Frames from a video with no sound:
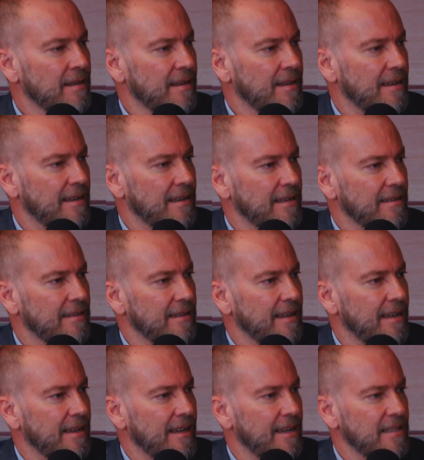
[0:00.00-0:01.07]
Mm-hmm.
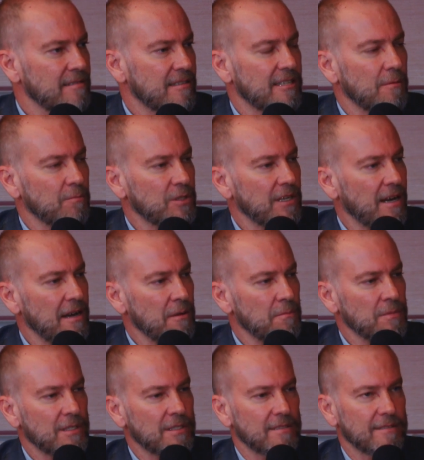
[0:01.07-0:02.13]
And
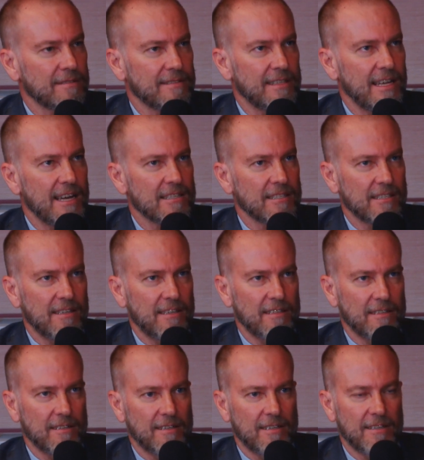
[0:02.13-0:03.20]
sometimes they ask
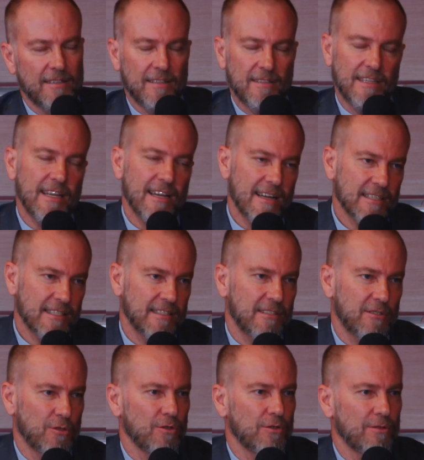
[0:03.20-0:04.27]
to
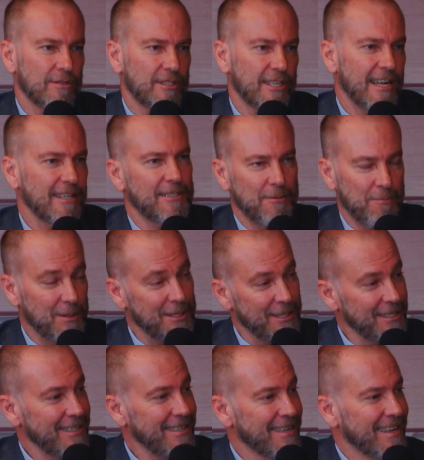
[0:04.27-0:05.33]

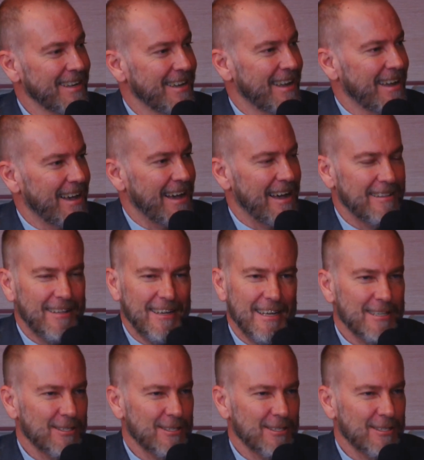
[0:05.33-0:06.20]
ChatGPT, and the